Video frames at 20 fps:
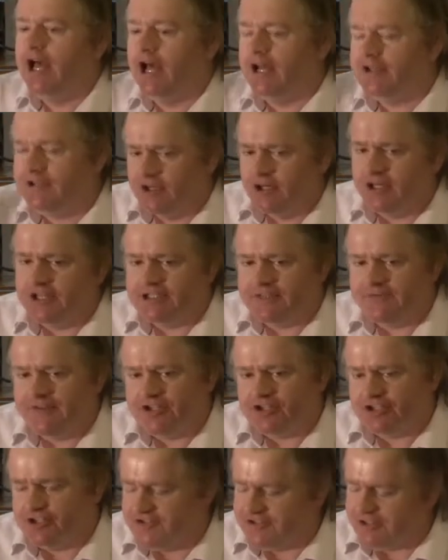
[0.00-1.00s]
and early
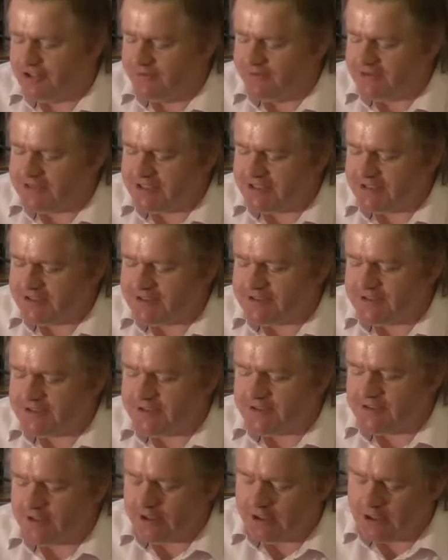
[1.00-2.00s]
intervention
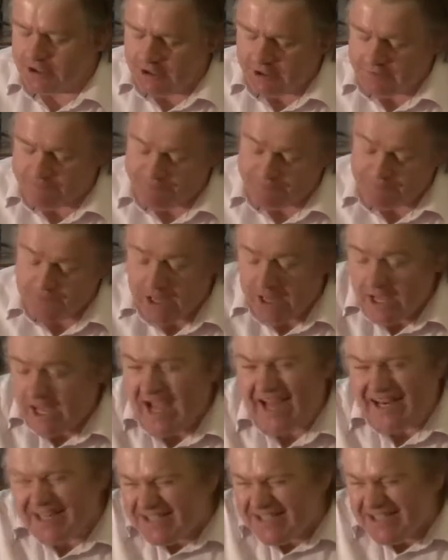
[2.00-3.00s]
services,
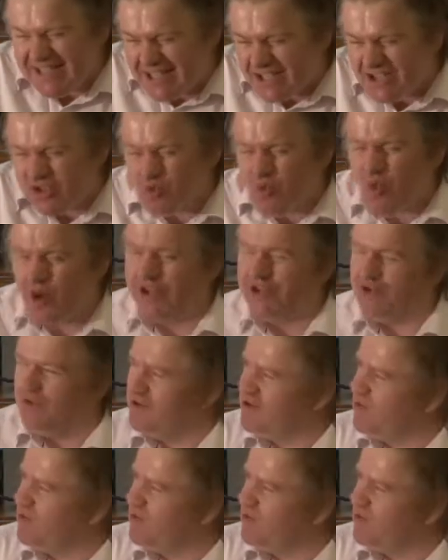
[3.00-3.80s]
and indeed a little wider